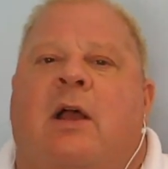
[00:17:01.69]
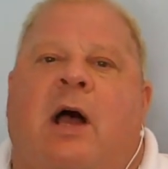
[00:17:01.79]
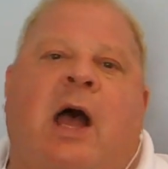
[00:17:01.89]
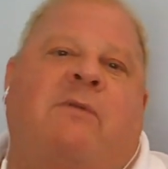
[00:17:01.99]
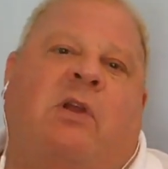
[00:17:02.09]

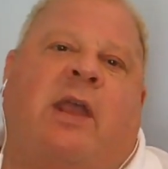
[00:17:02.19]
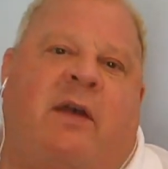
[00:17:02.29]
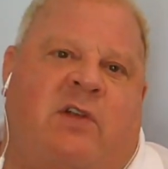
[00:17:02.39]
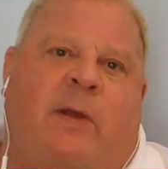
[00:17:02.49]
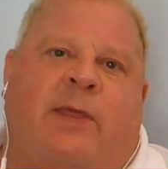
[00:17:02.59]
I really
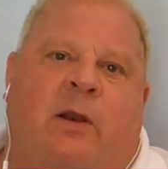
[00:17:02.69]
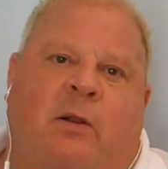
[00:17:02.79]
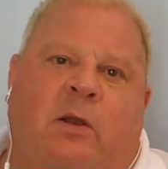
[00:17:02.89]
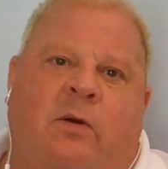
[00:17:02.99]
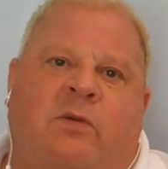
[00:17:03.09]
have nothing to
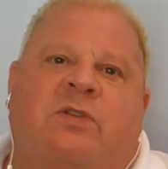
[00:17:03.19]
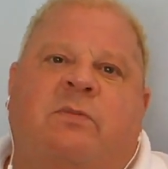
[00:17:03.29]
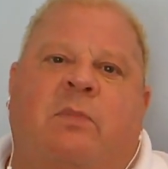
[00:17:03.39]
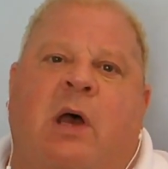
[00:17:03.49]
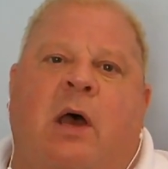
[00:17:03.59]
lose.
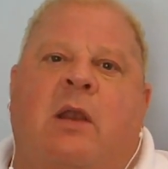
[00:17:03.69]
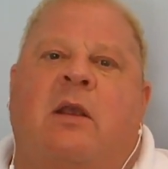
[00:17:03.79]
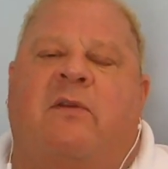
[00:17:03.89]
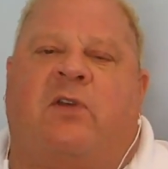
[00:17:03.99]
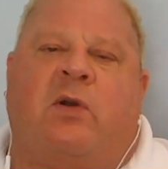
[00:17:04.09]
But
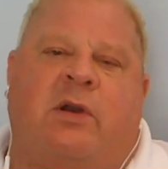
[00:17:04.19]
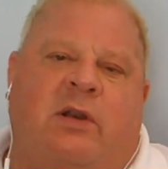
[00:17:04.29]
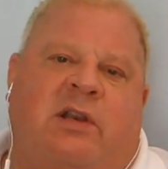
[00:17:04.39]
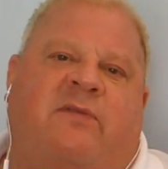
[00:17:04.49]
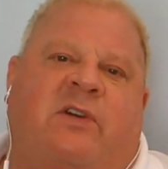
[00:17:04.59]
if you're in a
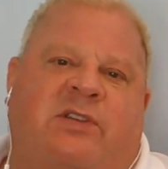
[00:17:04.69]
different